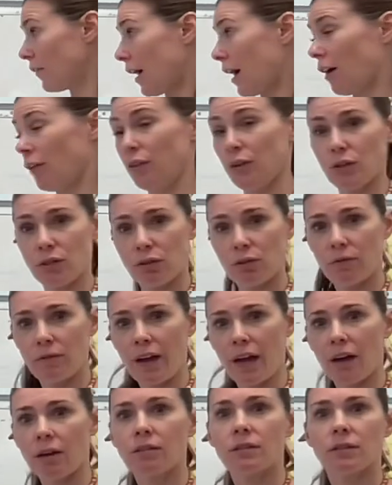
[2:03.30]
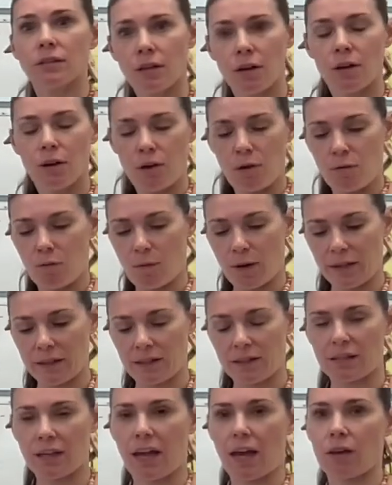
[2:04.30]
vowel. They're two vowels,
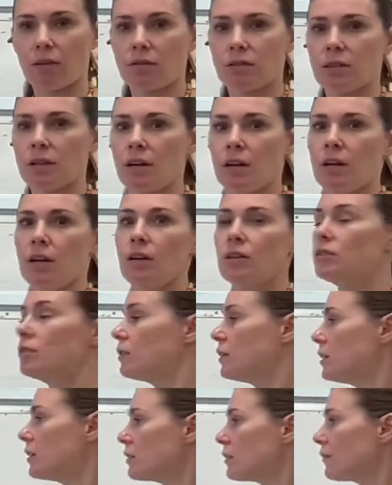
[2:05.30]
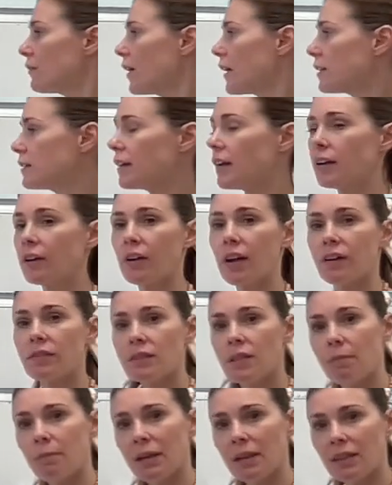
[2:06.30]
one sound. So these are vowel
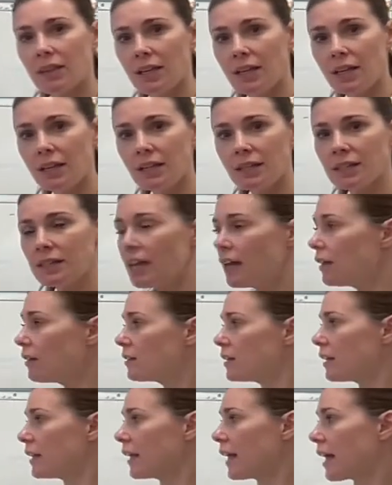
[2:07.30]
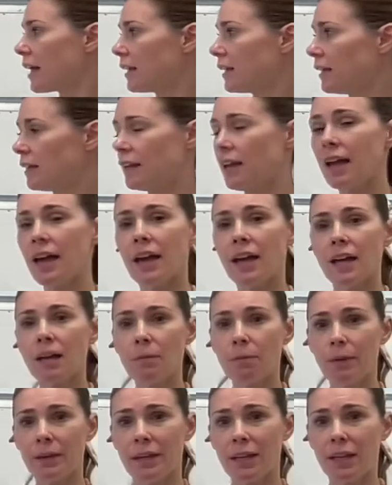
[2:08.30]
digraphs that make the E sound, and again,
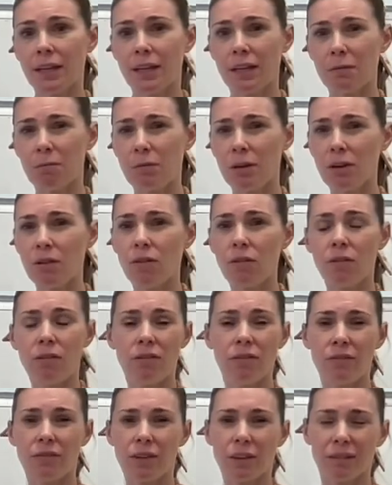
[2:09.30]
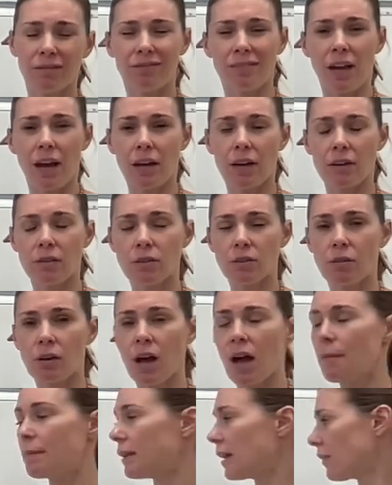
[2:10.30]
EA, beginning and middle, not so
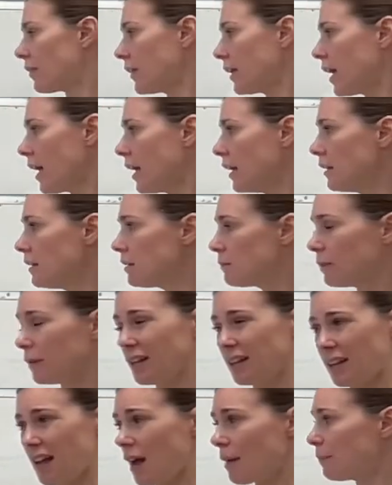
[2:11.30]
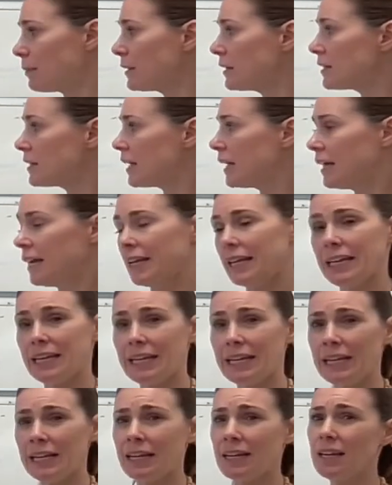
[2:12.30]
common at the end, but it happens.
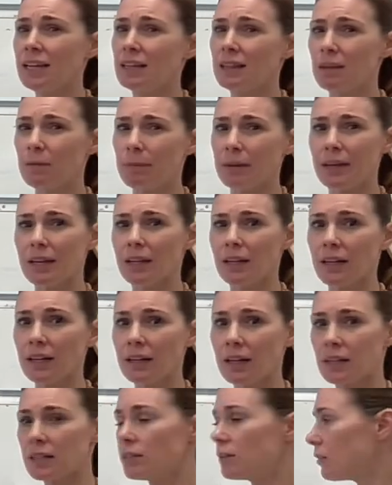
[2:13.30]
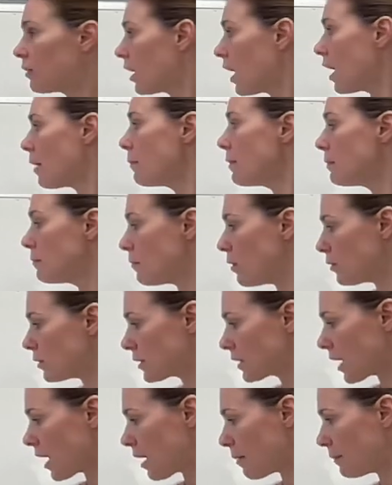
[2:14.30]
EE in the beginning, not so common,
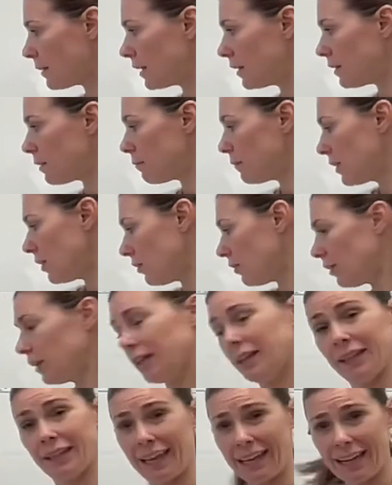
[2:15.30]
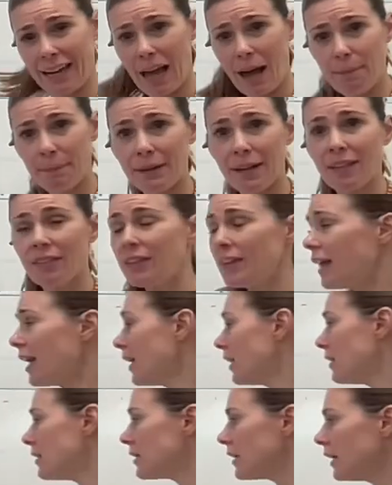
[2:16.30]
most common in the middle, can happen at the
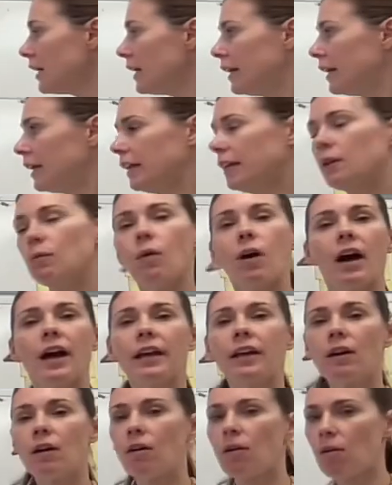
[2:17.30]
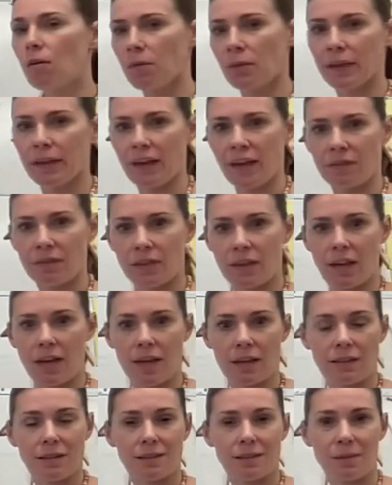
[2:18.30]
end. EY, only at the
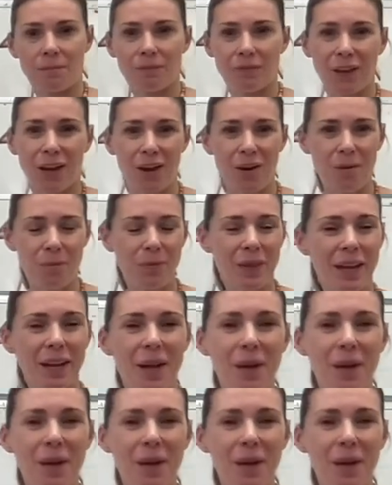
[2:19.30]
end. I hope that